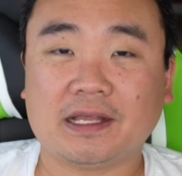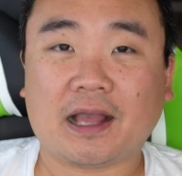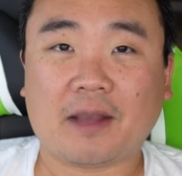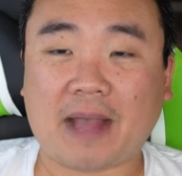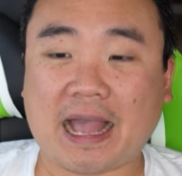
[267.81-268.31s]

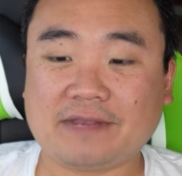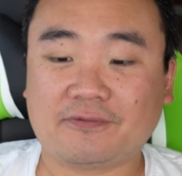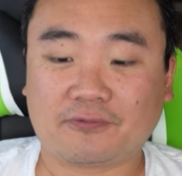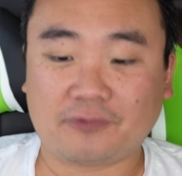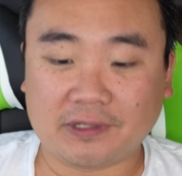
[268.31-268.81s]
Um,
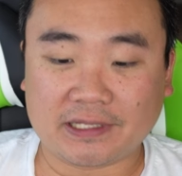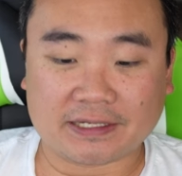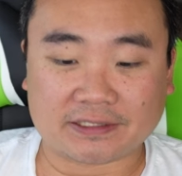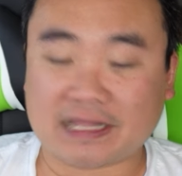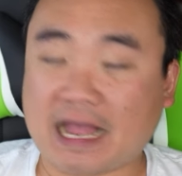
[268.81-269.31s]
I really,
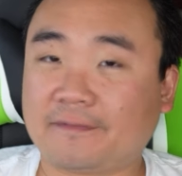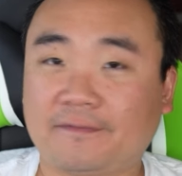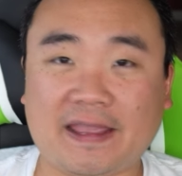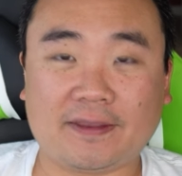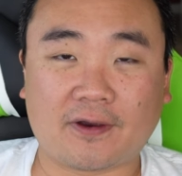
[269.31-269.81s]
there's a lot
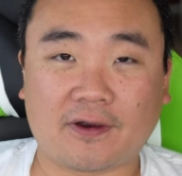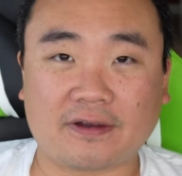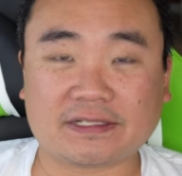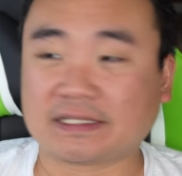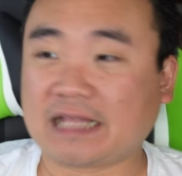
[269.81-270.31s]
of fake
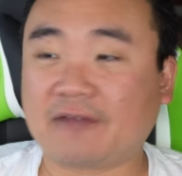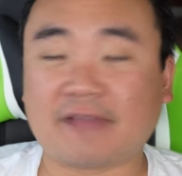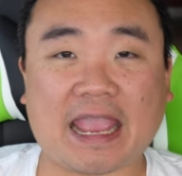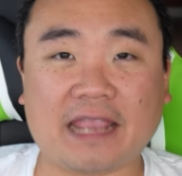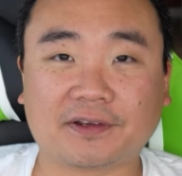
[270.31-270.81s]
cards. There's a lot
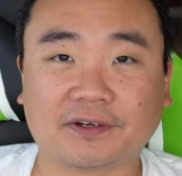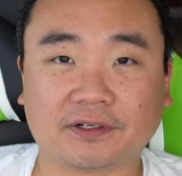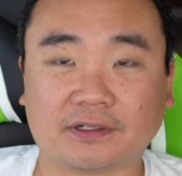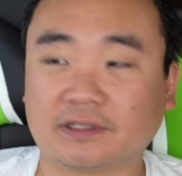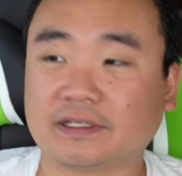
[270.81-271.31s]
of
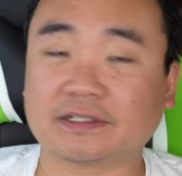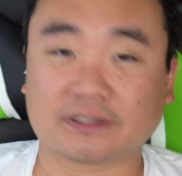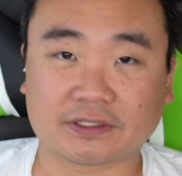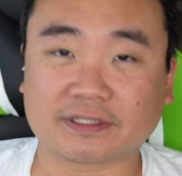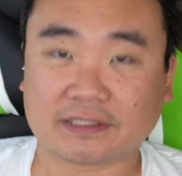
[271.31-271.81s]
anger. There's
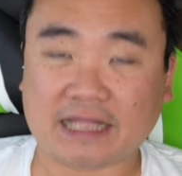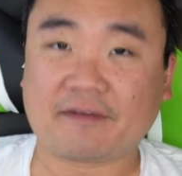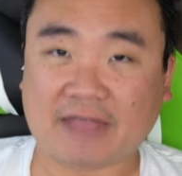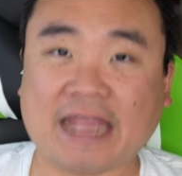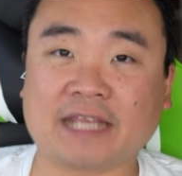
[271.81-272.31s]
a, there's a
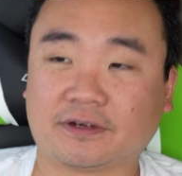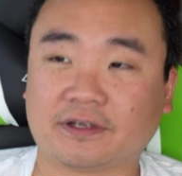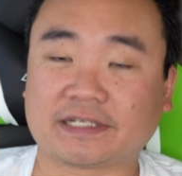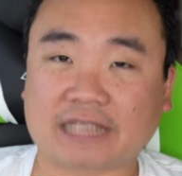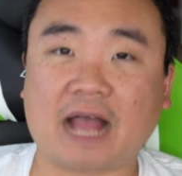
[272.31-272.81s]
lot of anger
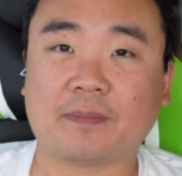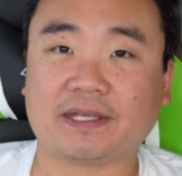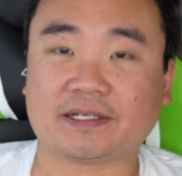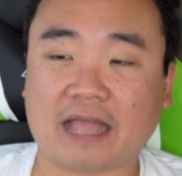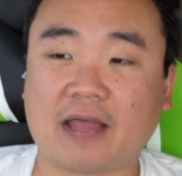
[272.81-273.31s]
in this
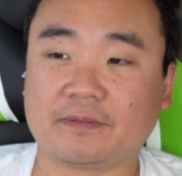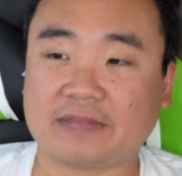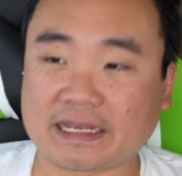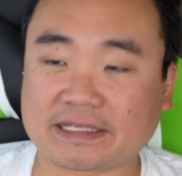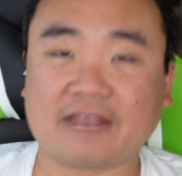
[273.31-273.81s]
hobby. There's a lot
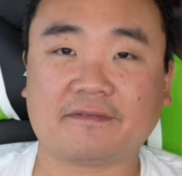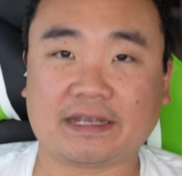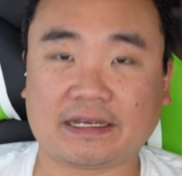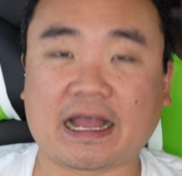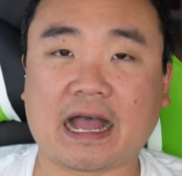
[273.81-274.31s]
of
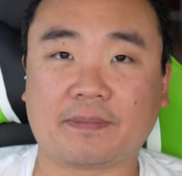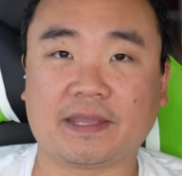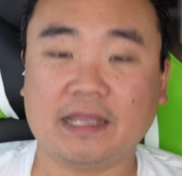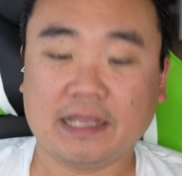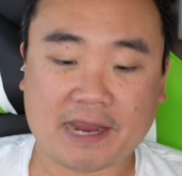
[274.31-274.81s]
negativity in the
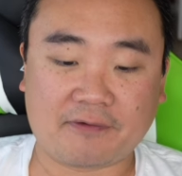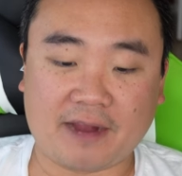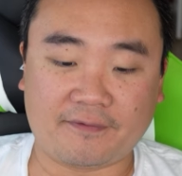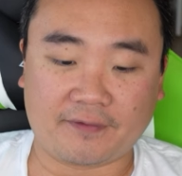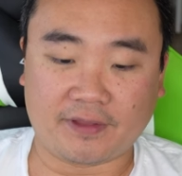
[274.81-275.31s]
hobby, and
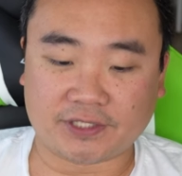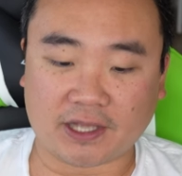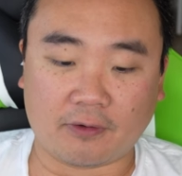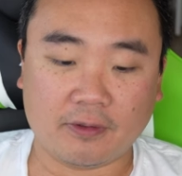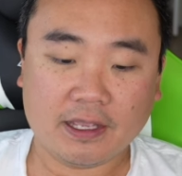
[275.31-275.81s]
rightfully
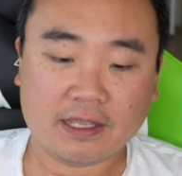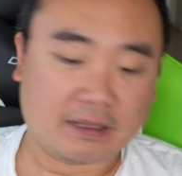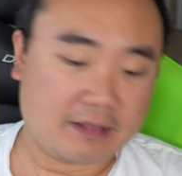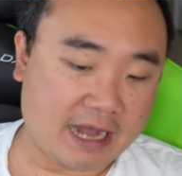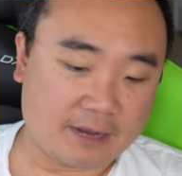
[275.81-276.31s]
so.
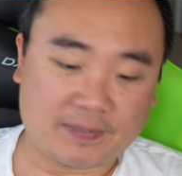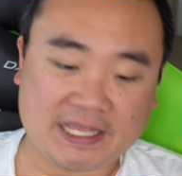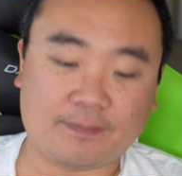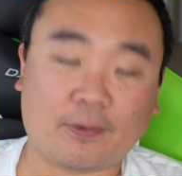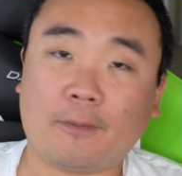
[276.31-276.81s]
A lot of
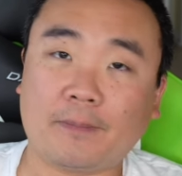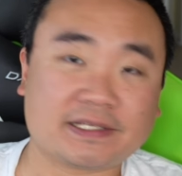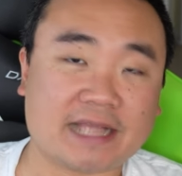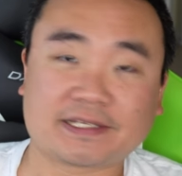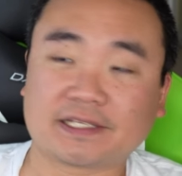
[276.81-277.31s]
people,
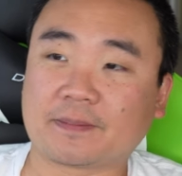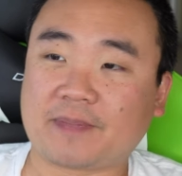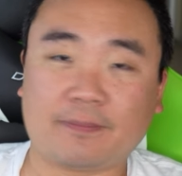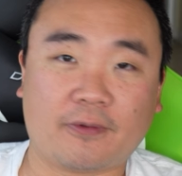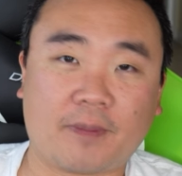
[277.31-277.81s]
it's not just the
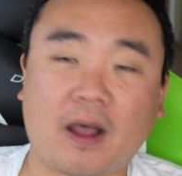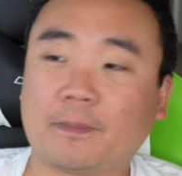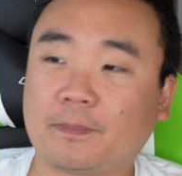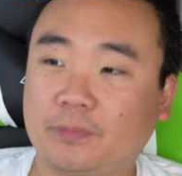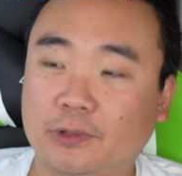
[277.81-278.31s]
people who
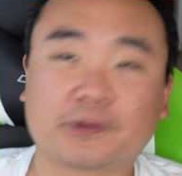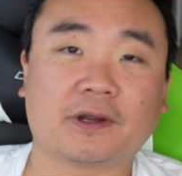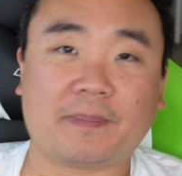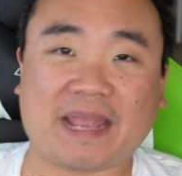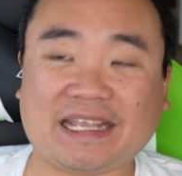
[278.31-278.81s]
bought
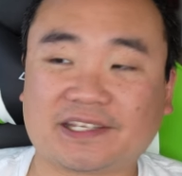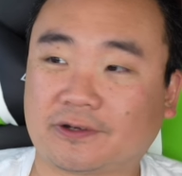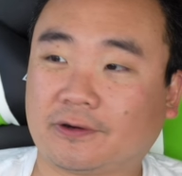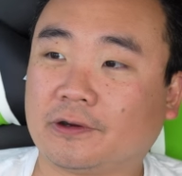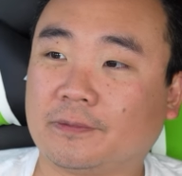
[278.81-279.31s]
Luka Base
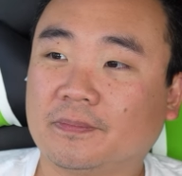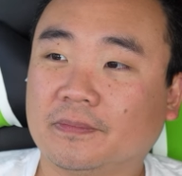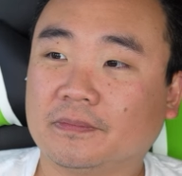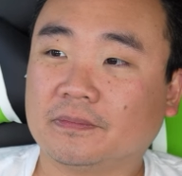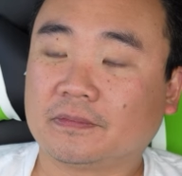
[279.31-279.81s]
or,
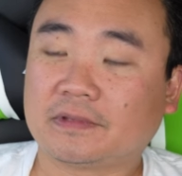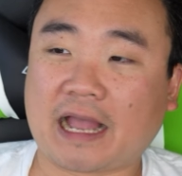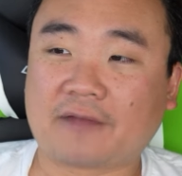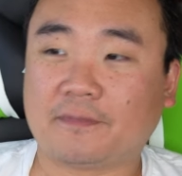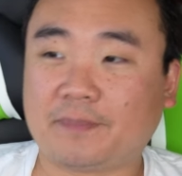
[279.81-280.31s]

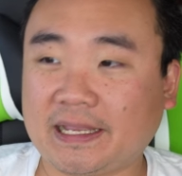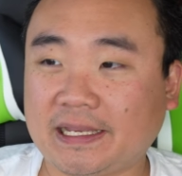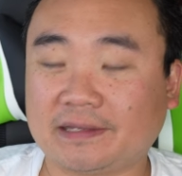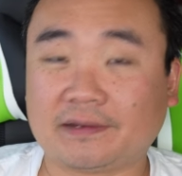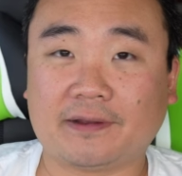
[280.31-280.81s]
God
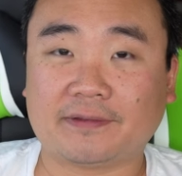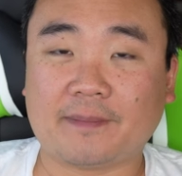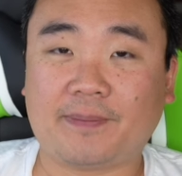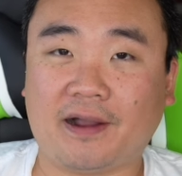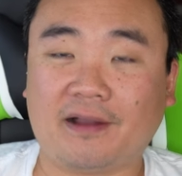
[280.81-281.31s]
forbid, you know,
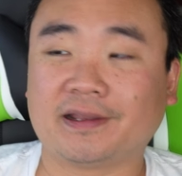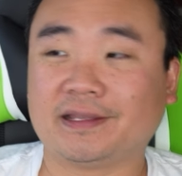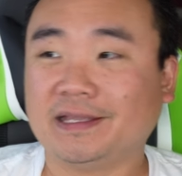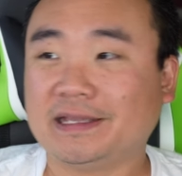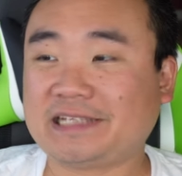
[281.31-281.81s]
they
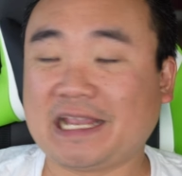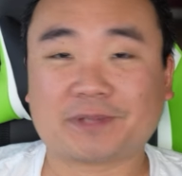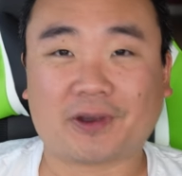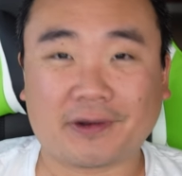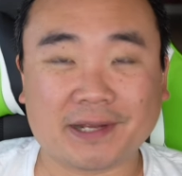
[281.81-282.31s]
bought
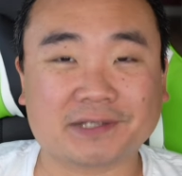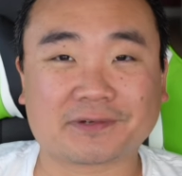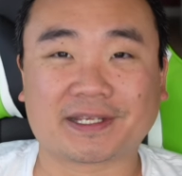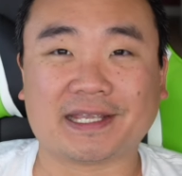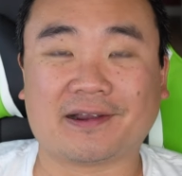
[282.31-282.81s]
James
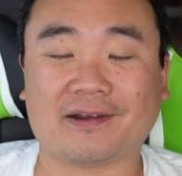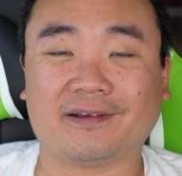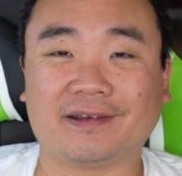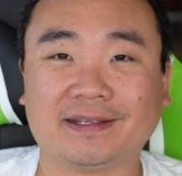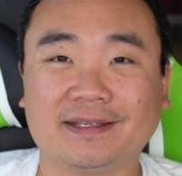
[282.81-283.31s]
Harden's rookie
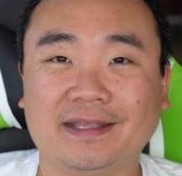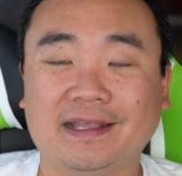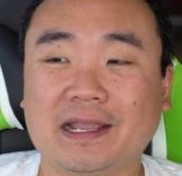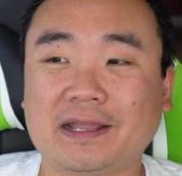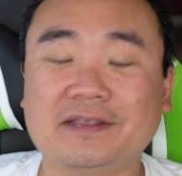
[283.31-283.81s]
card
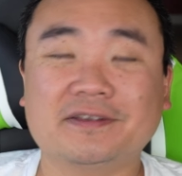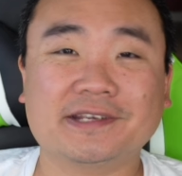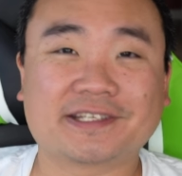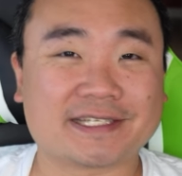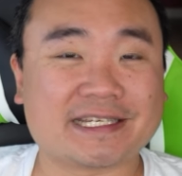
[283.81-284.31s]
you
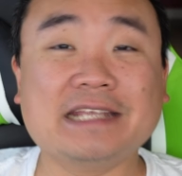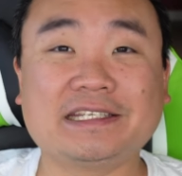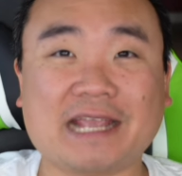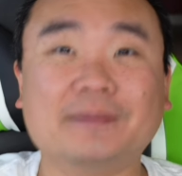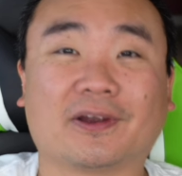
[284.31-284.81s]
used to see
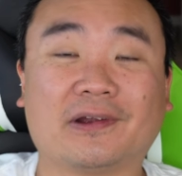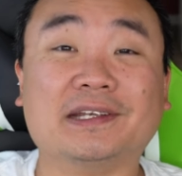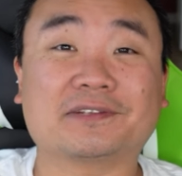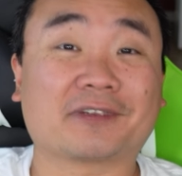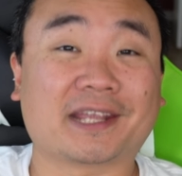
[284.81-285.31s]
James
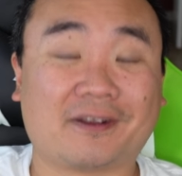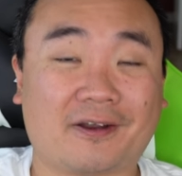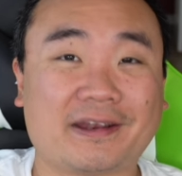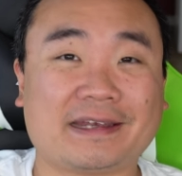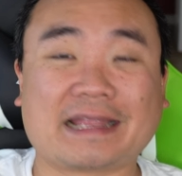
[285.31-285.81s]
Harden's rookie
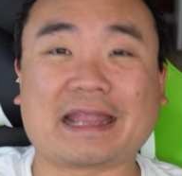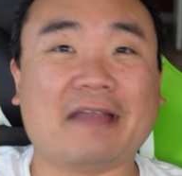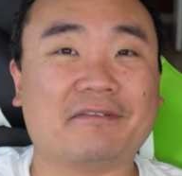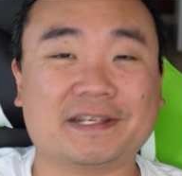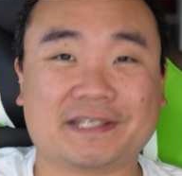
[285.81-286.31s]
card in
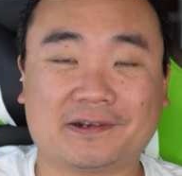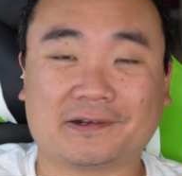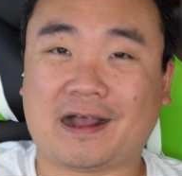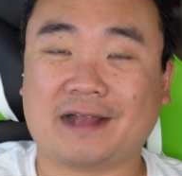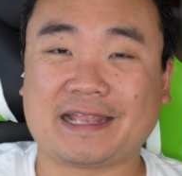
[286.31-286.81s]
like every
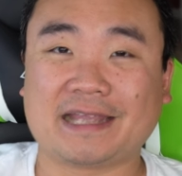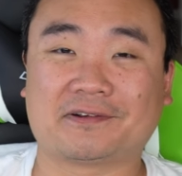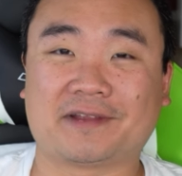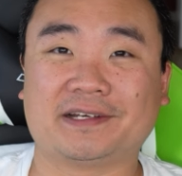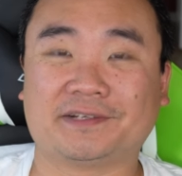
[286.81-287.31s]
single
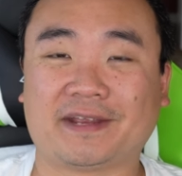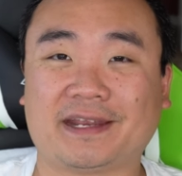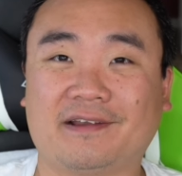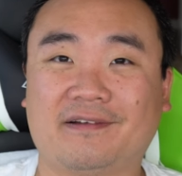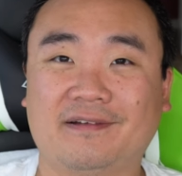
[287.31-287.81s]
content creator's
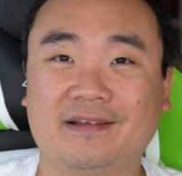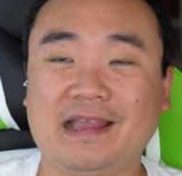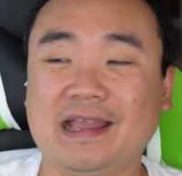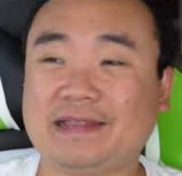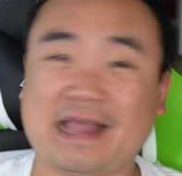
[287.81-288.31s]
video.
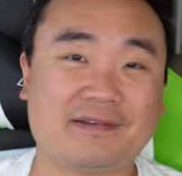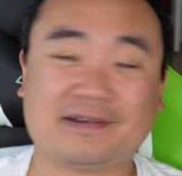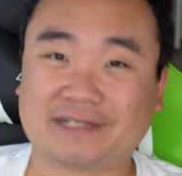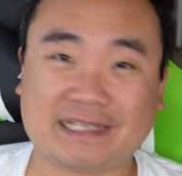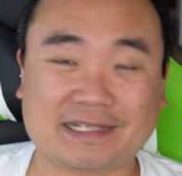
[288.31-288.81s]
Now you
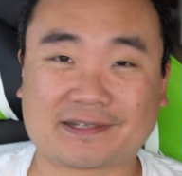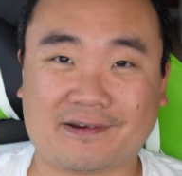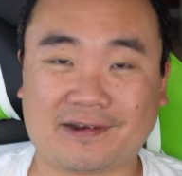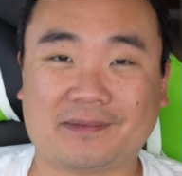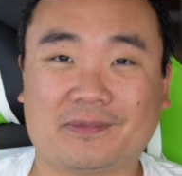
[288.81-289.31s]
don't see his
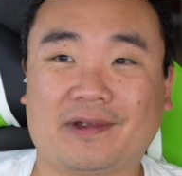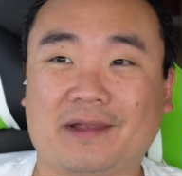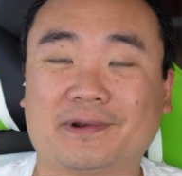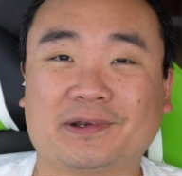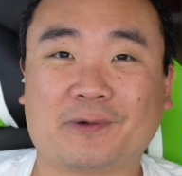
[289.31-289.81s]
card anymore.
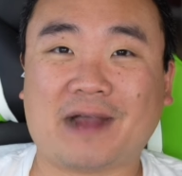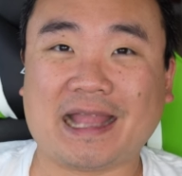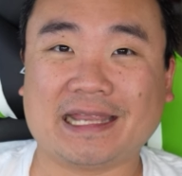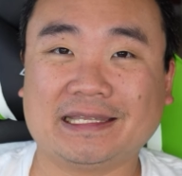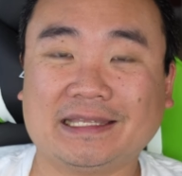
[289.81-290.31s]
I wonder
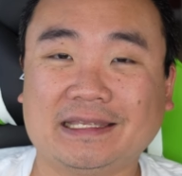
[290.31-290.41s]
why.